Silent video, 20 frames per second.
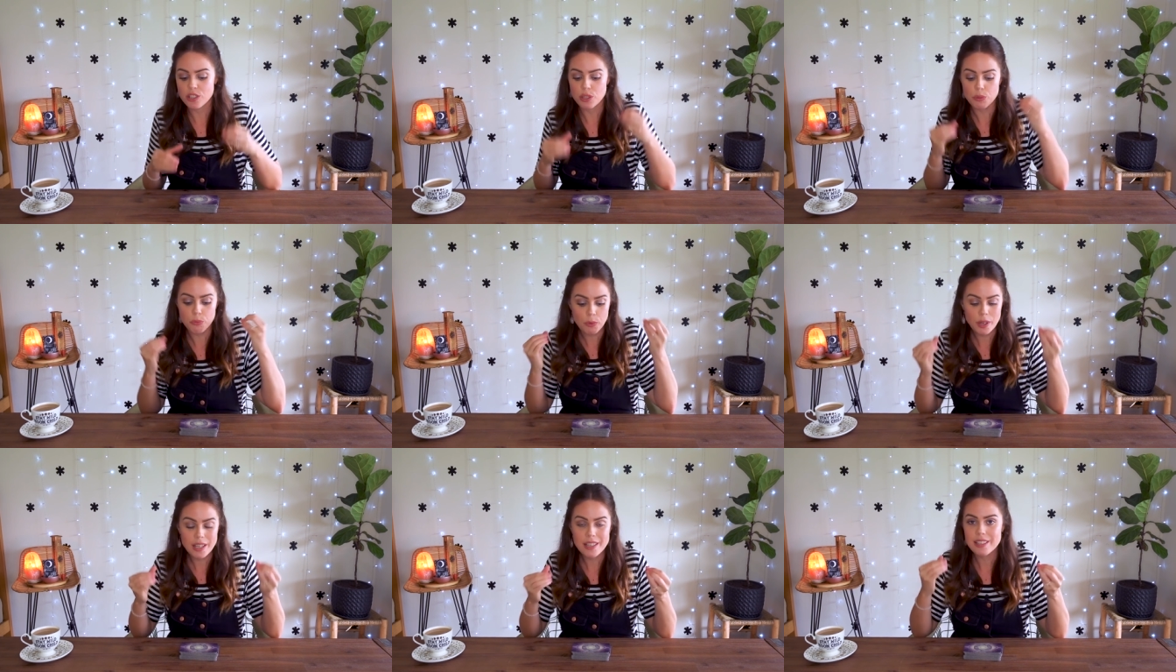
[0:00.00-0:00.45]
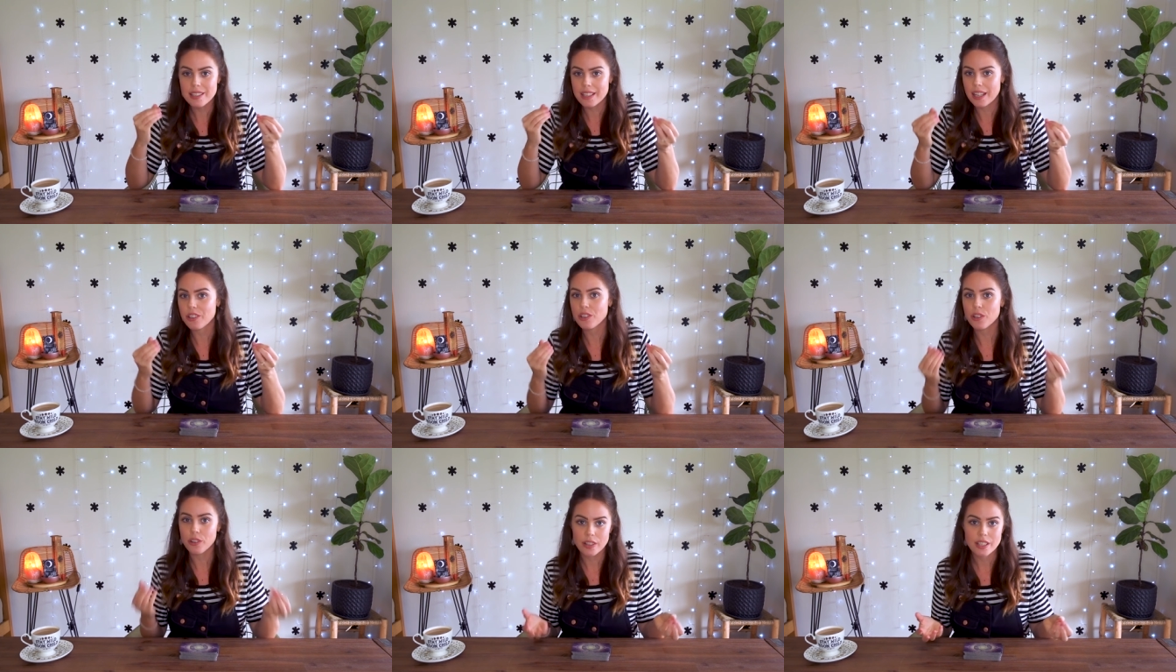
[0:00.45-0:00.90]
So
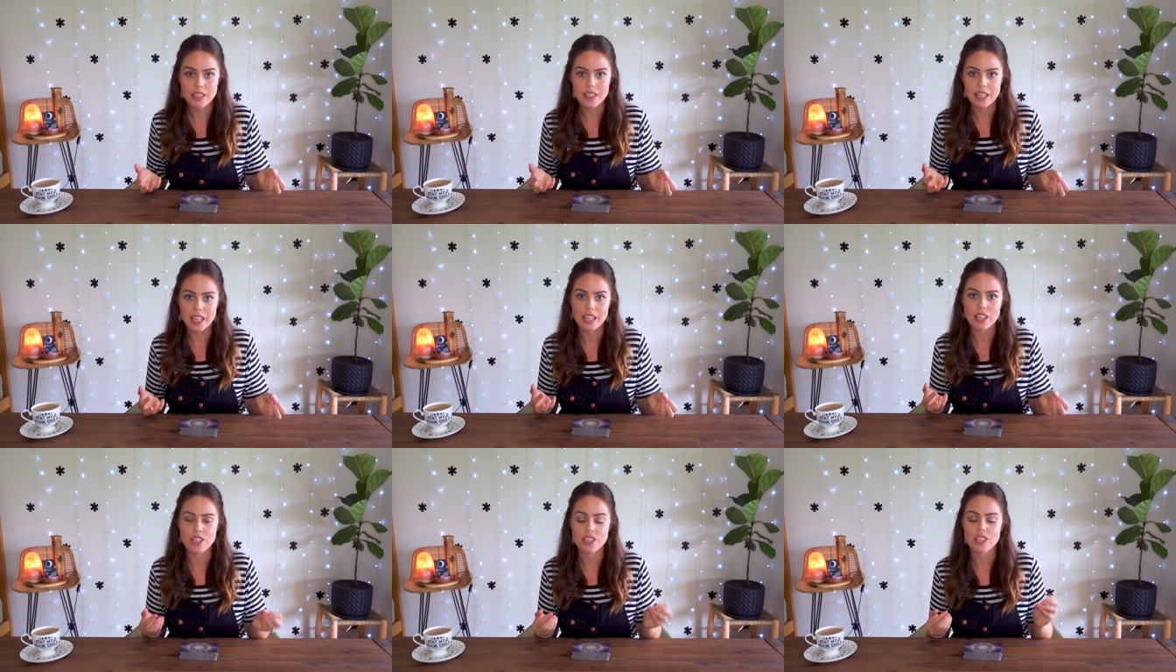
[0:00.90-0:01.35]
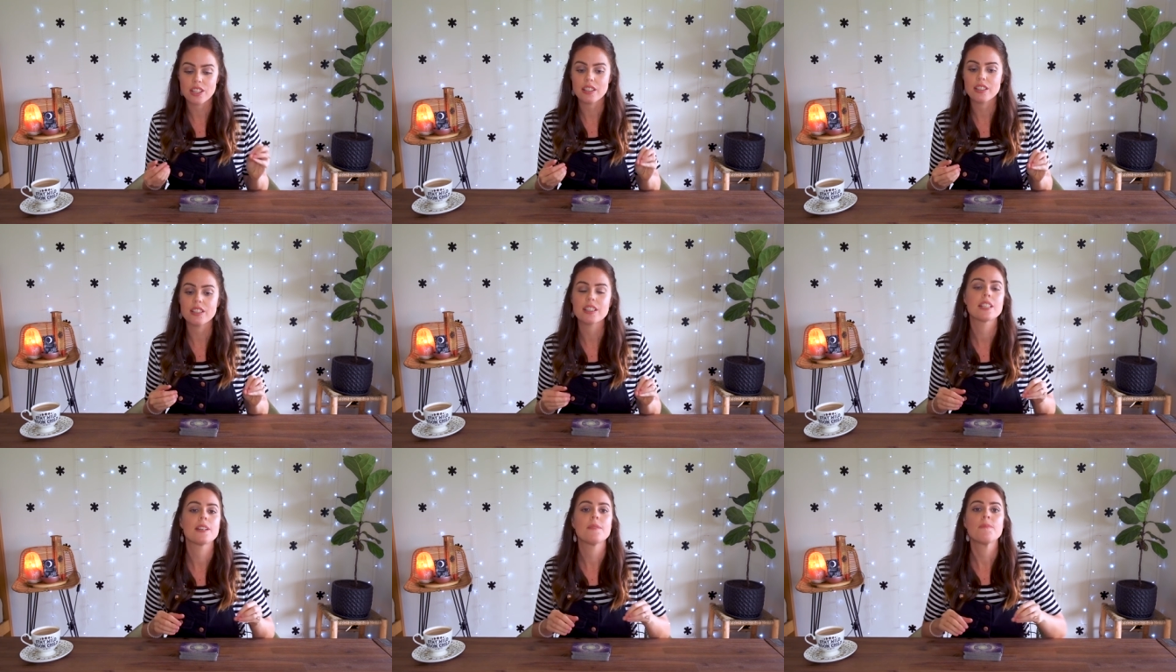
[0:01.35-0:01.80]
reset your
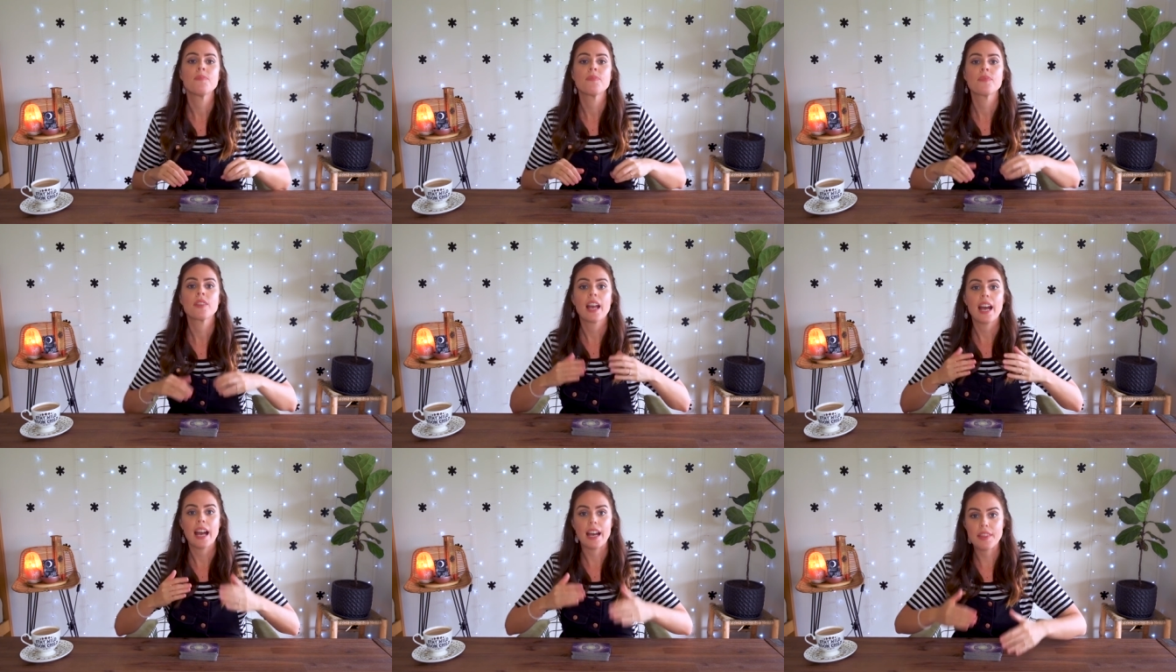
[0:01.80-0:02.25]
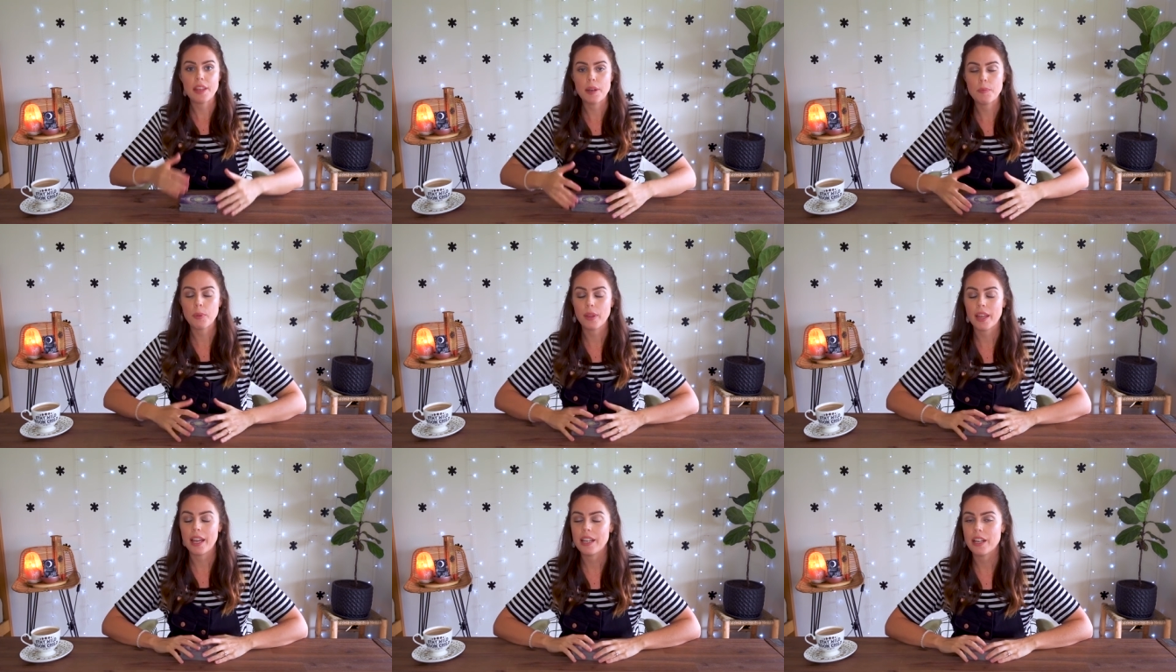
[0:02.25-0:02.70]
intentions and then
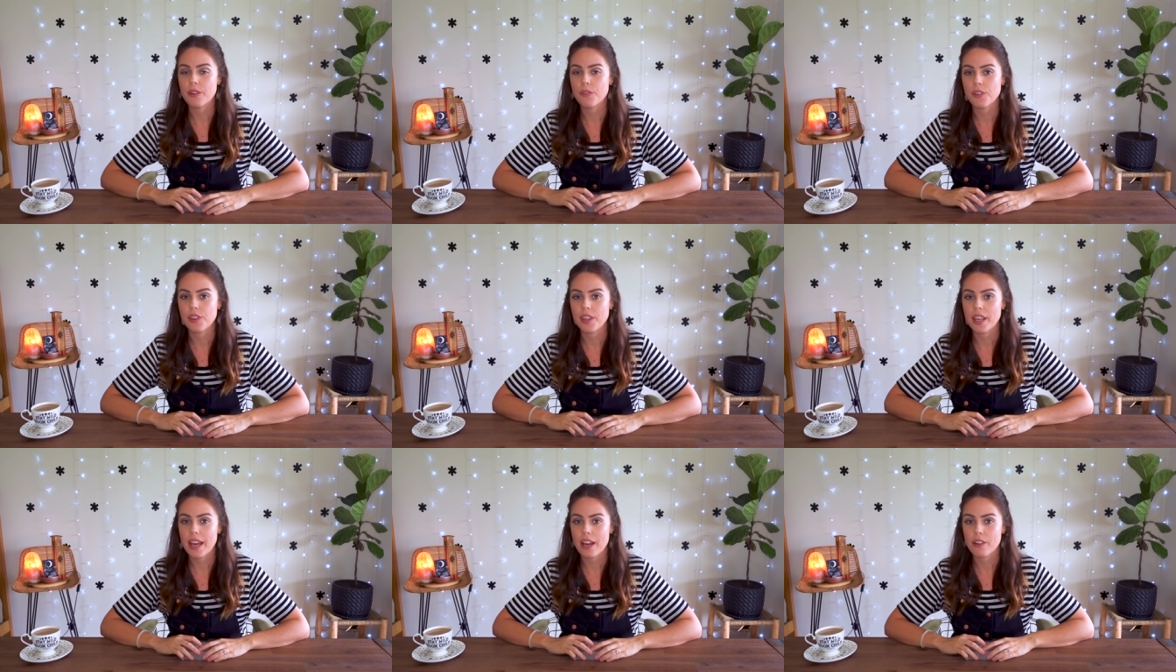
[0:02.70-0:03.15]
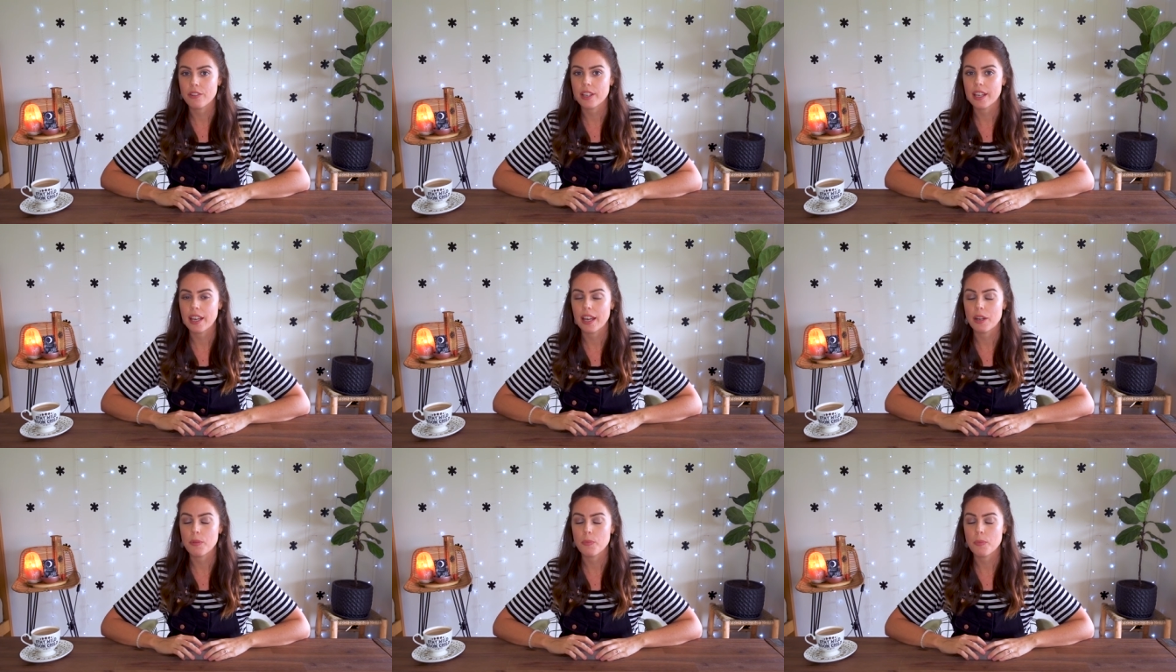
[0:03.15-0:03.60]
plan everything out
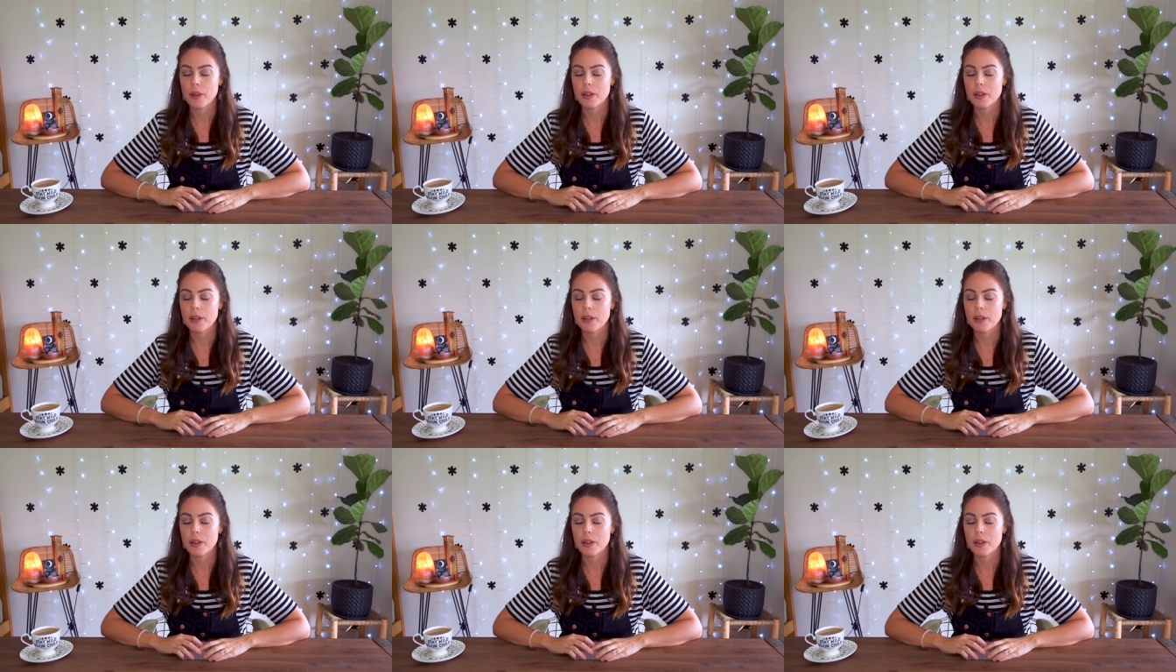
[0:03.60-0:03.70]
again.